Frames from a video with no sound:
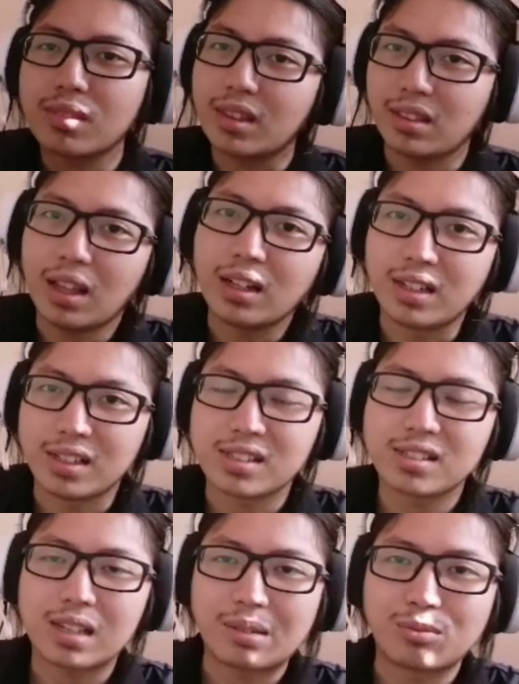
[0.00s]
That is
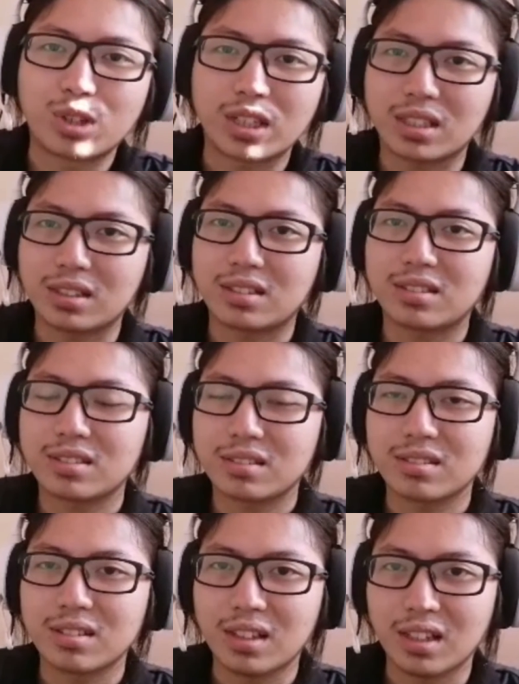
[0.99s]
somewhat
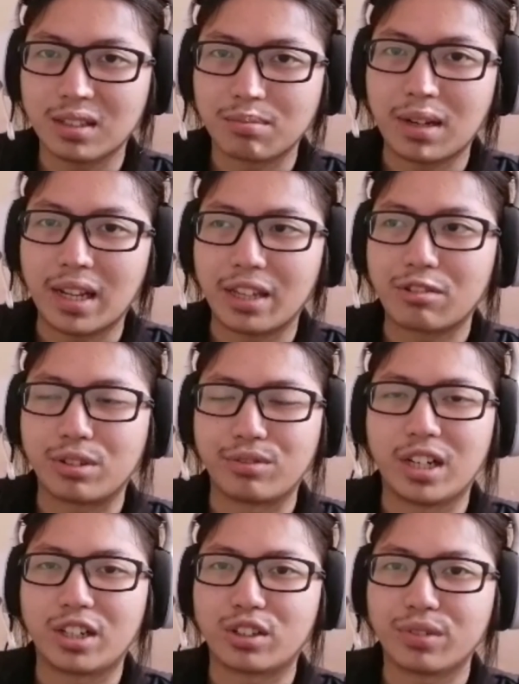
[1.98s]
the Malay
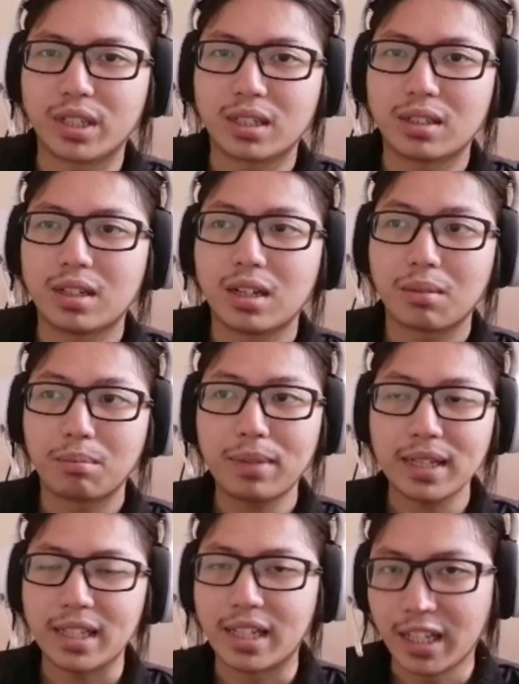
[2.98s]
equivalent of it.
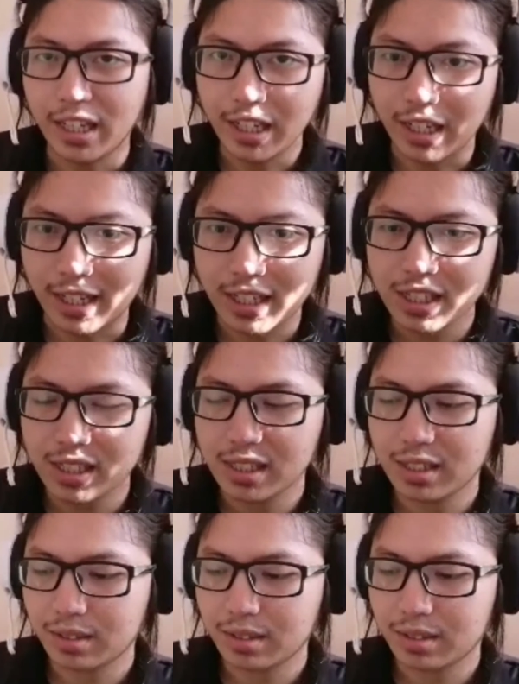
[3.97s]
But in English,